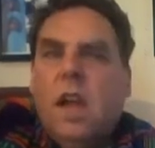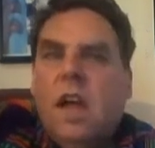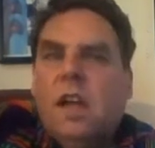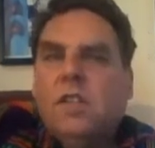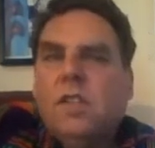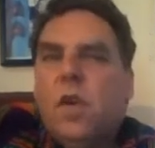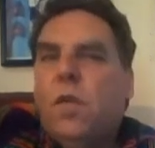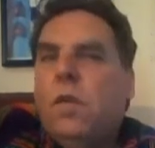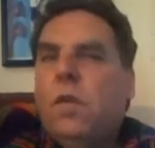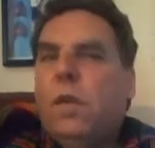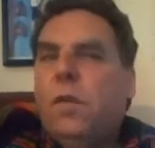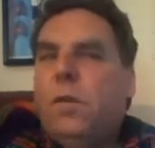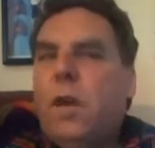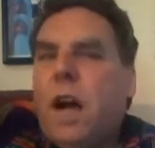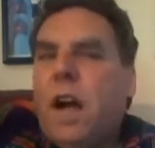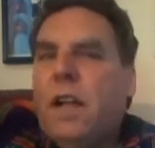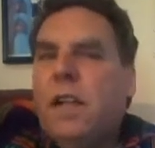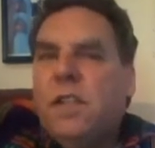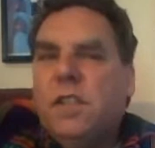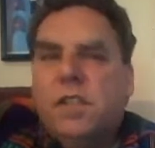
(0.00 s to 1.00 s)
So if you
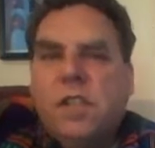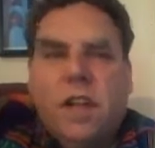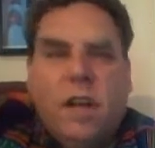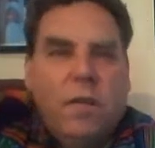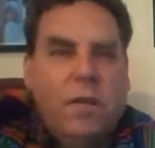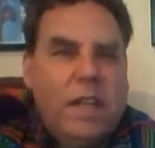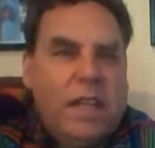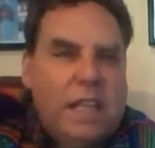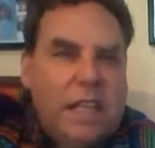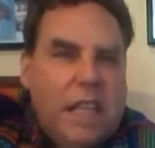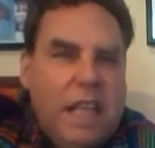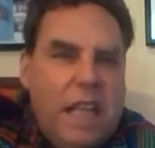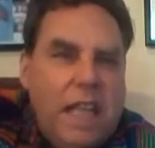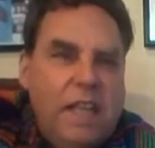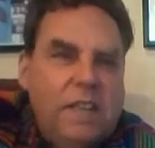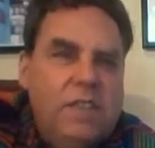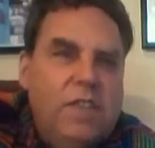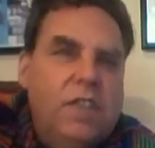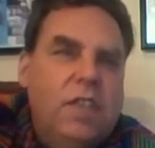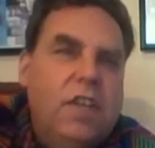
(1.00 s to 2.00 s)
find yourself
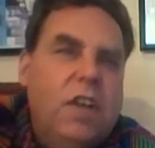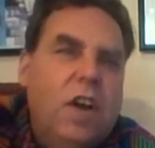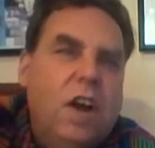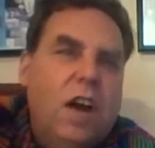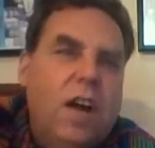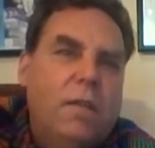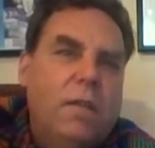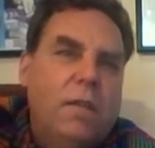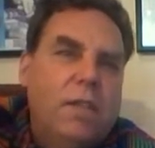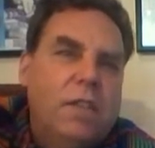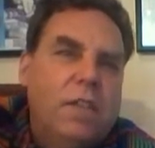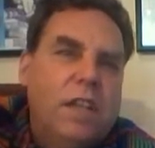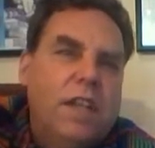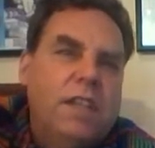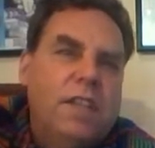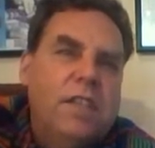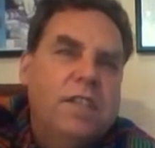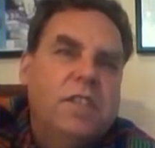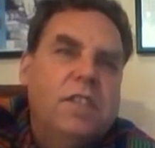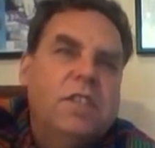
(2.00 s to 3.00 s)
engaged in
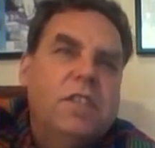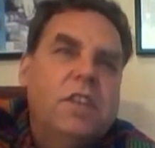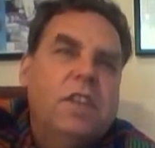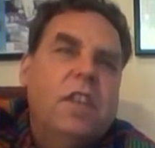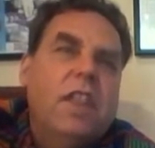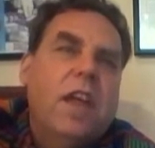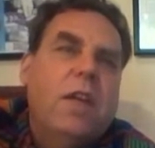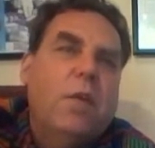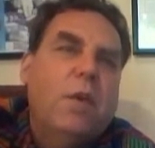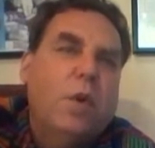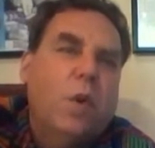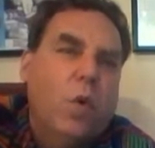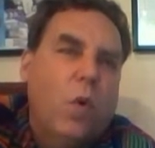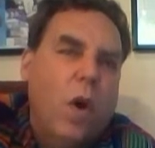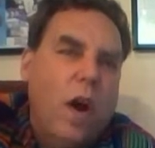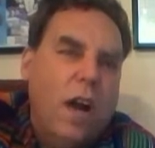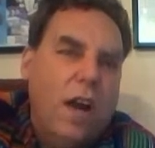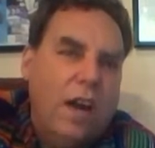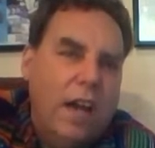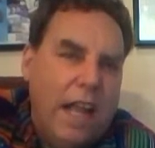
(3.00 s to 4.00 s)
conversations that
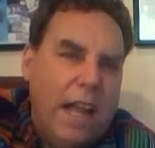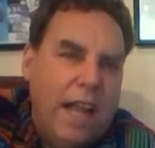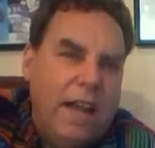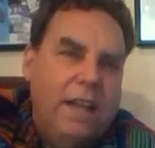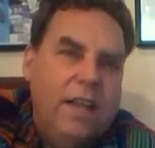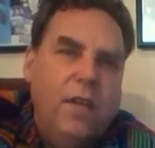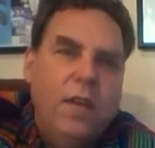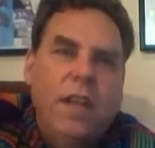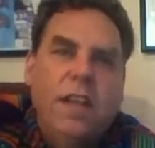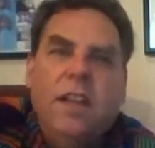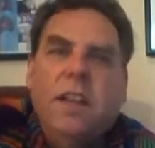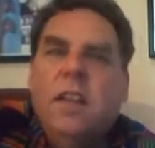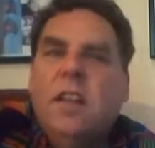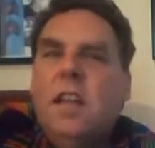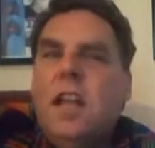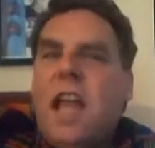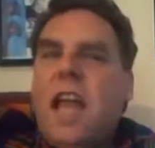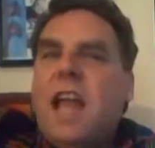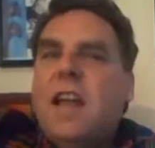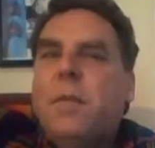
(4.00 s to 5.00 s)
require etiquette
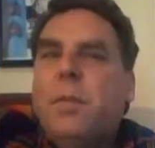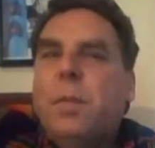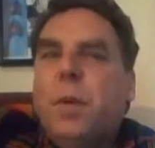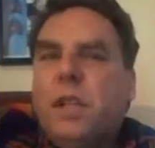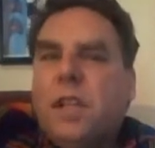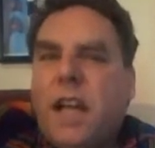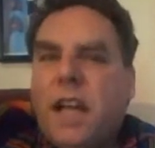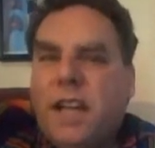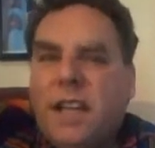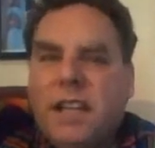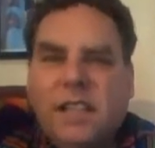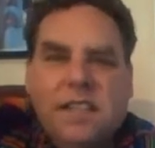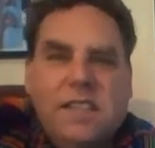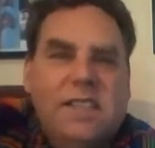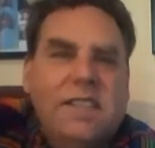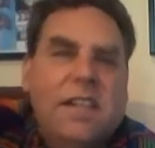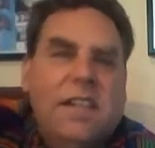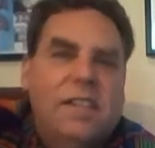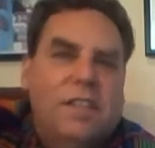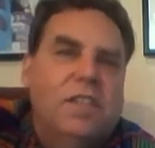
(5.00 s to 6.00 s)
and
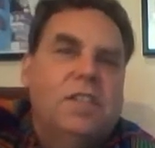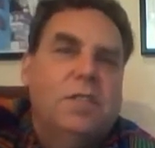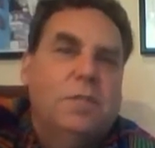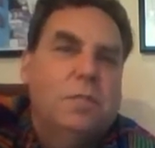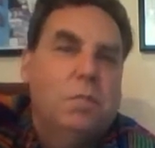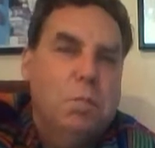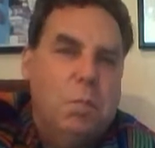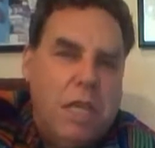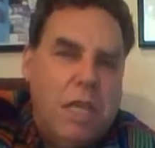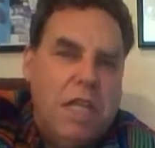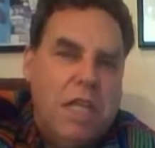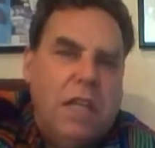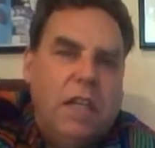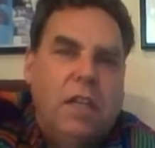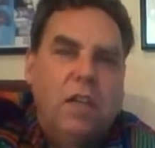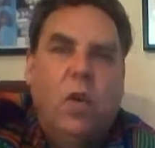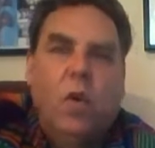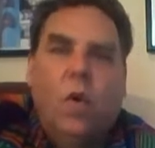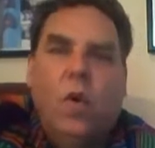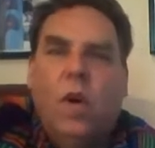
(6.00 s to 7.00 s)
politeness, such as being
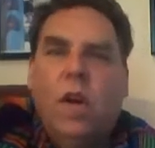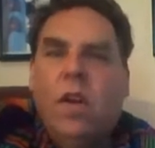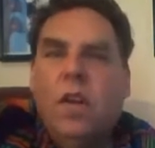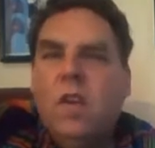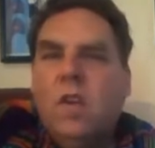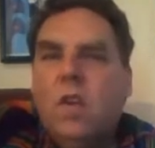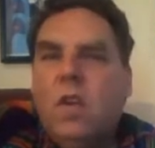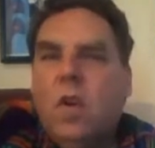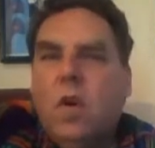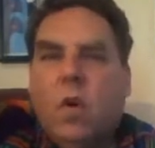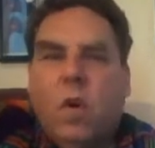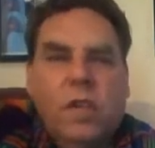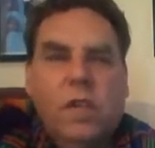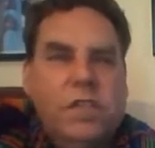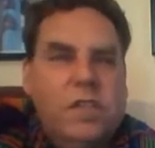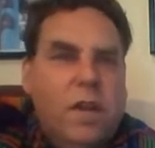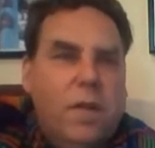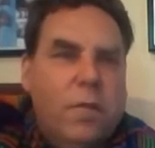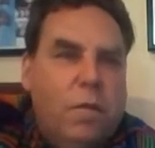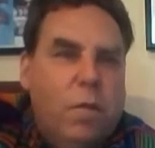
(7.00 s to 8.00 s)
in court or
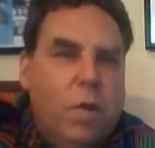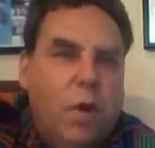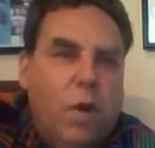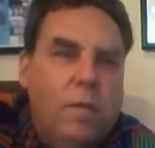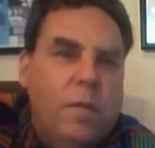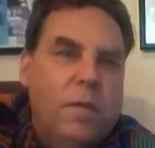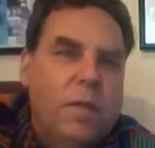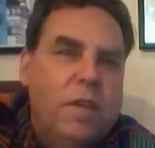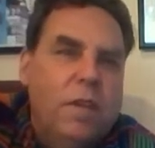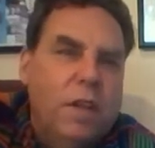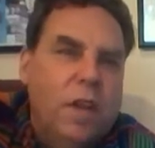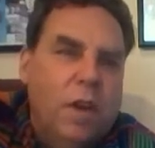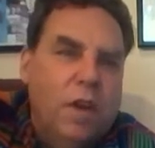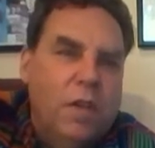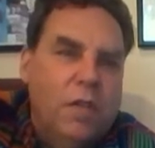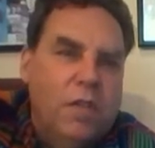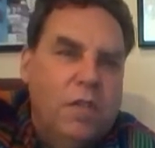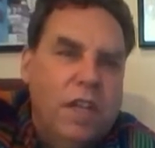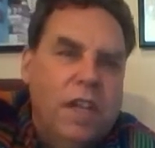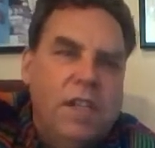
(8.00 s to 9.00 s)
some form of
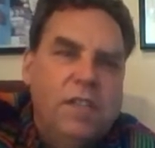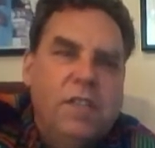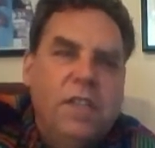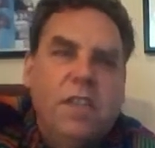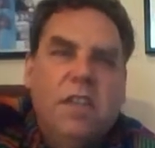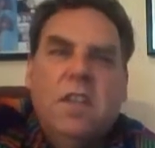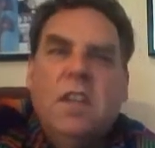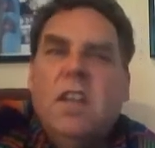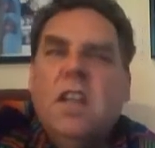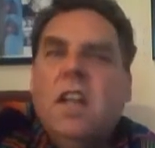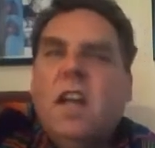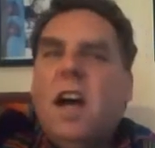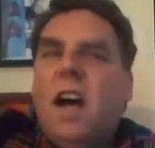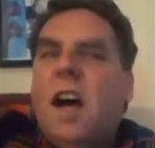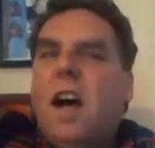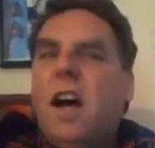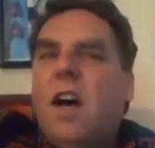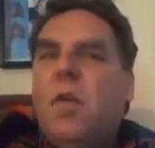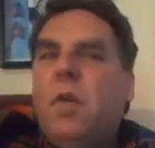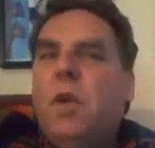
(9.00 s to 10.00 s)
negotiation,
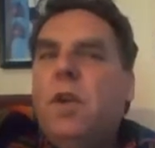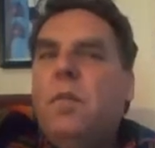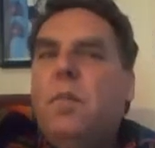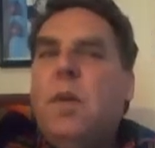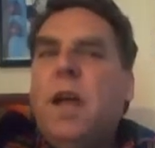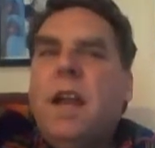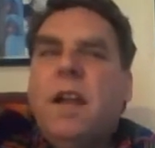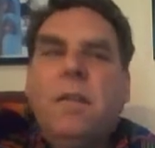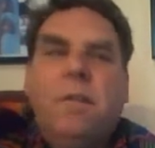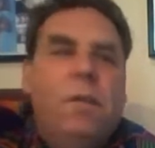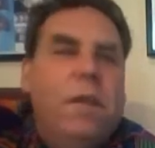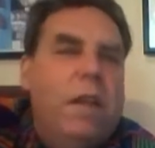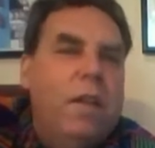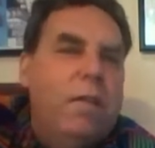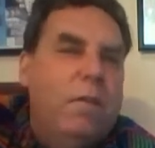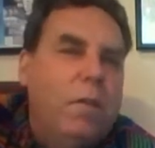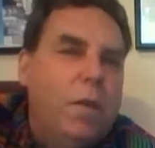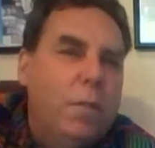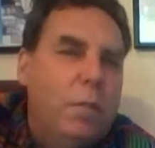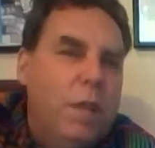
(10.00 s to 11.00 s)
we'd
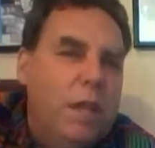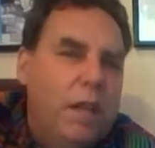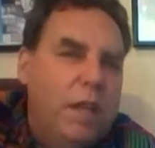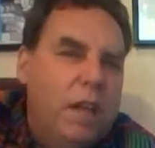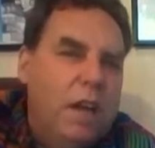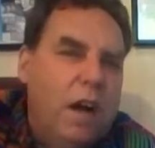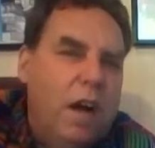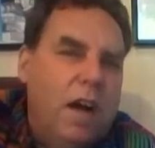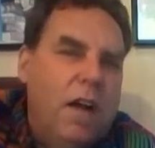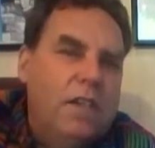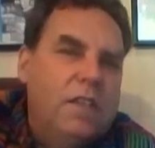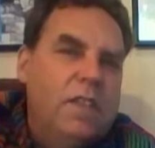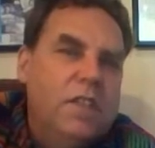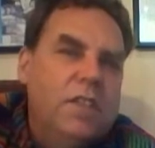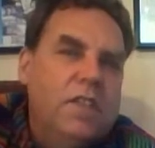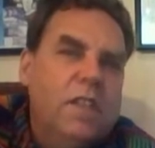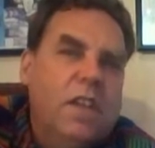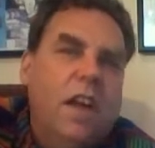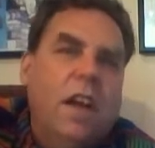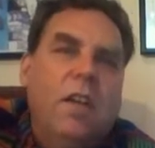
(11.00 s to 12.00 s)
benefit from being
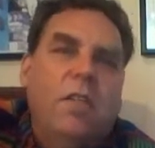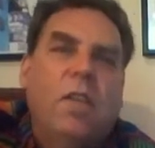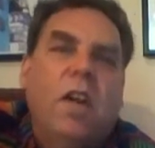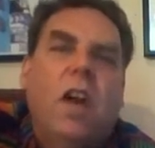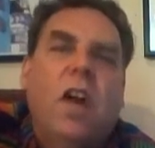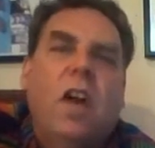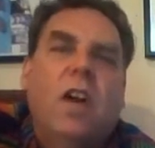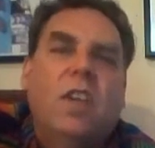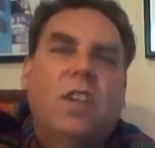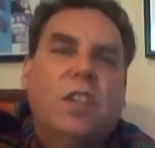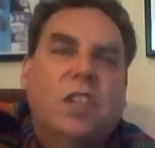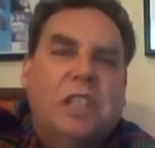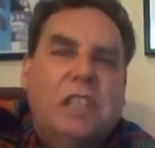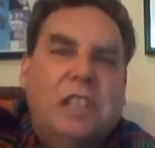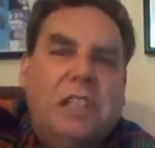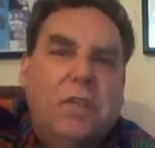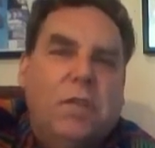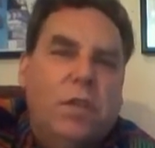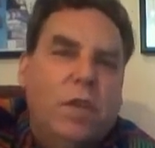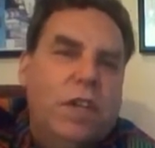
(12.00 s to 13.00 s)
conscious of our
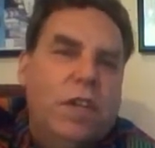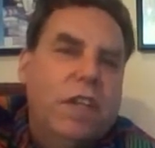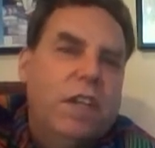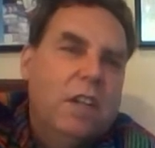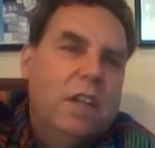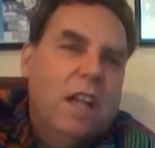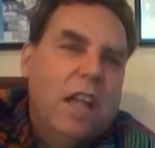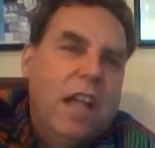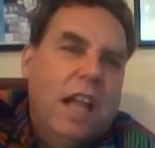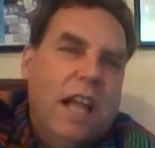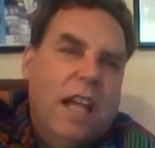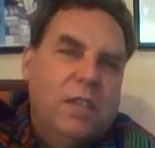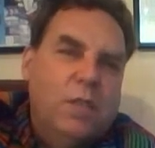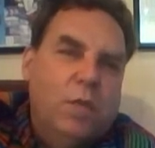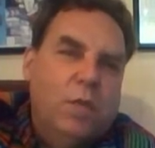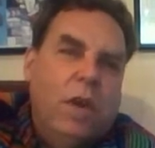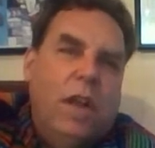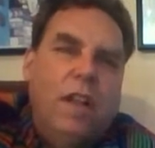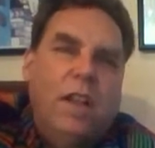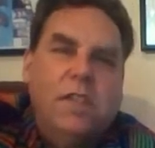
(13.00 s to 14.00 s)
delivery as
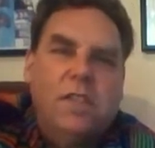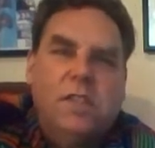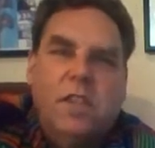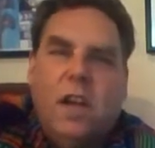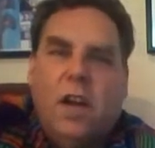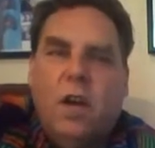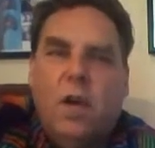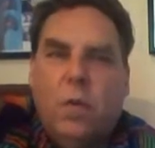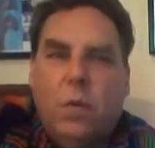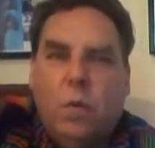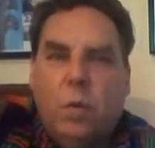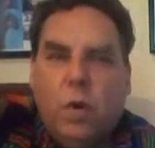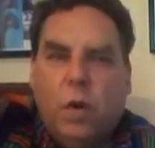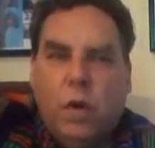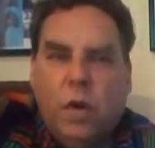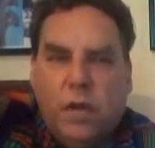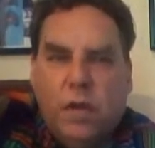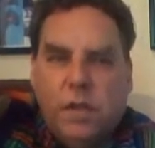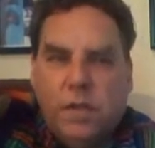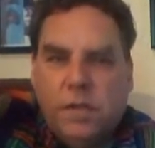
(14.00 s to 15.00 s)
well as our
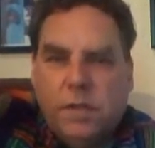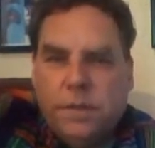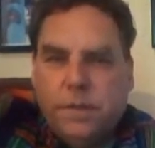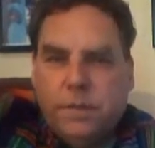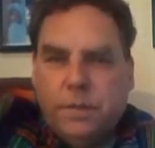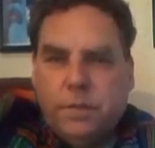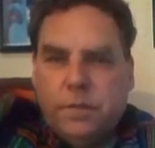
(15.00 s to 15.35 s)
words.